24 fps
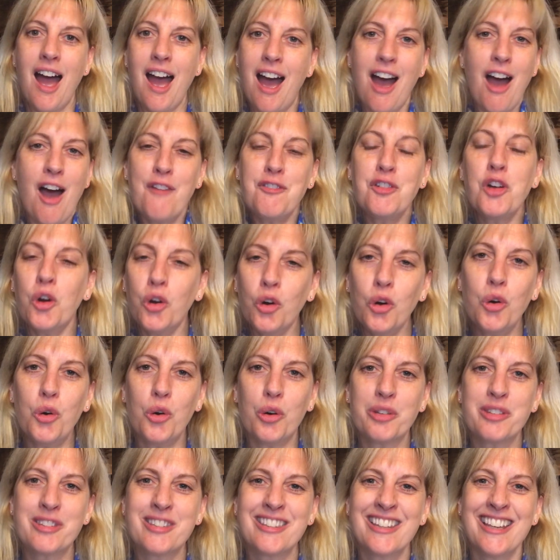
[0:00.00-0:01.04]
Of
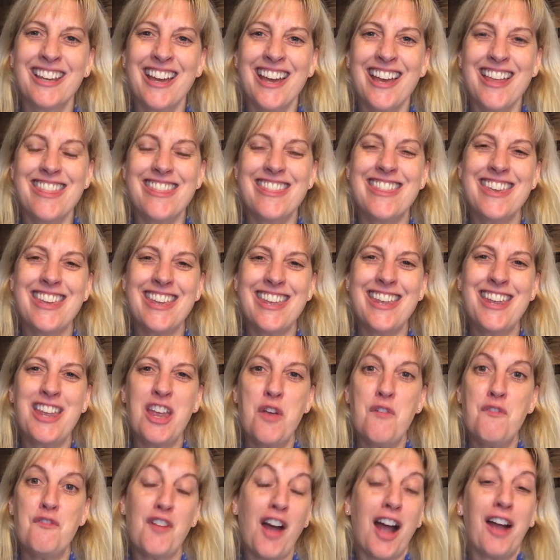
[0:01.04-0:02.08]
course, the
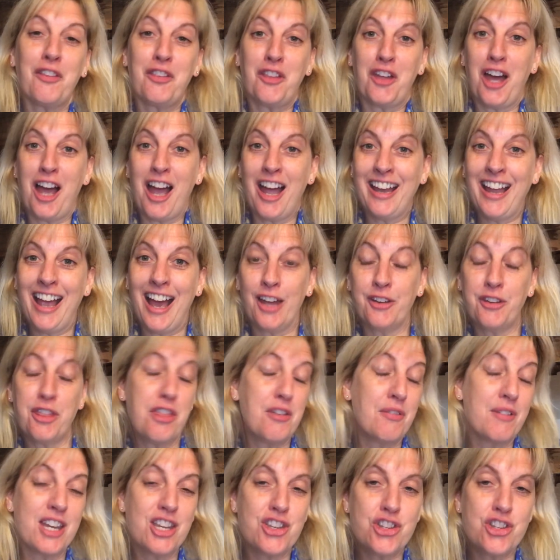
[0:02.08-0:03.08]
fact that I had 3